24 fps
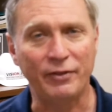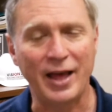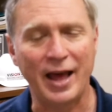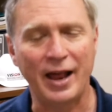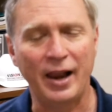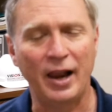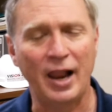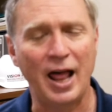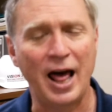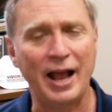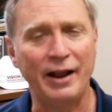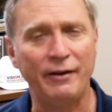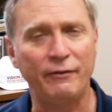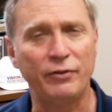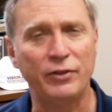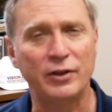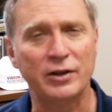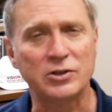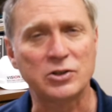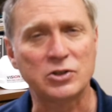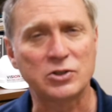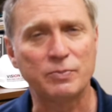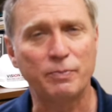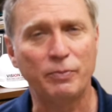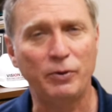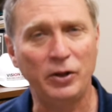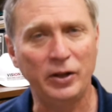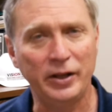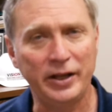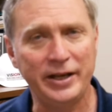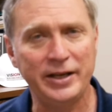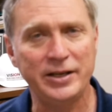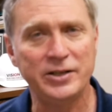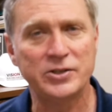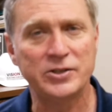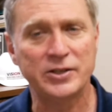that life that's
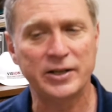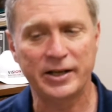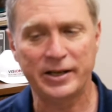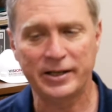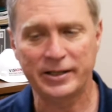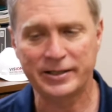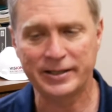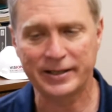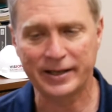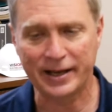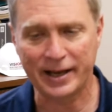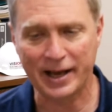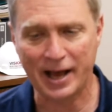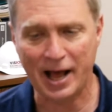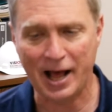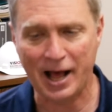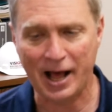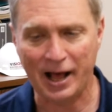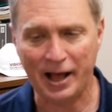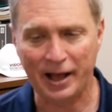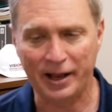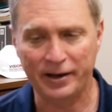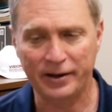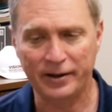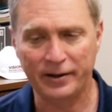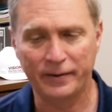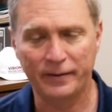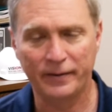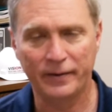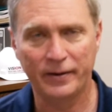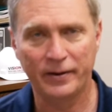pleasing to God,